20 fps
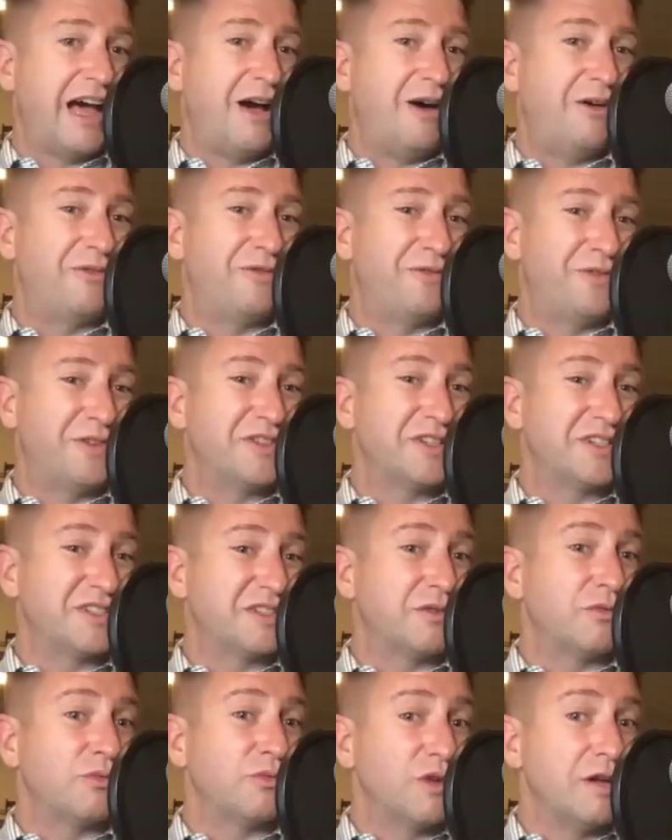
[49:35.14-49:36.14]
physics
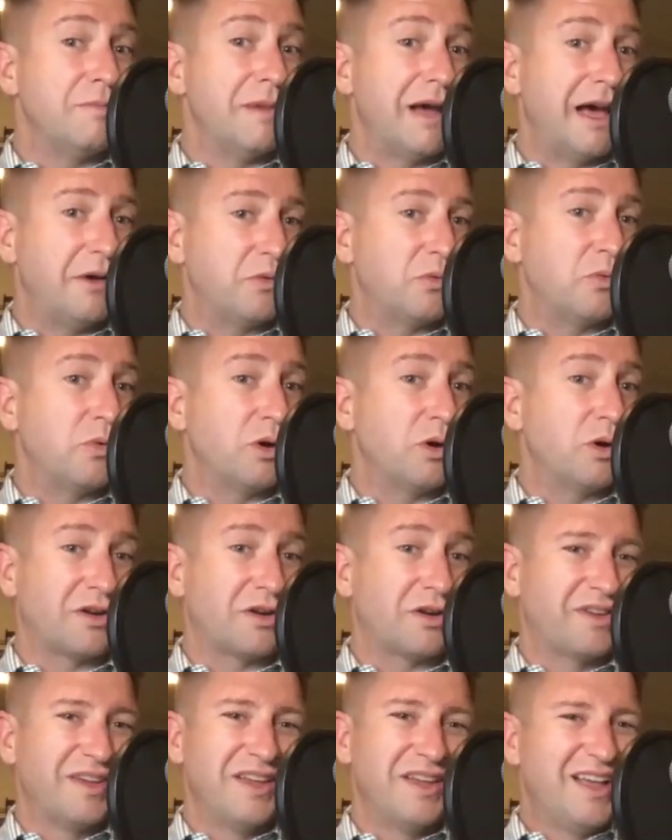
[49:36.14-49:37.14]
and rebound works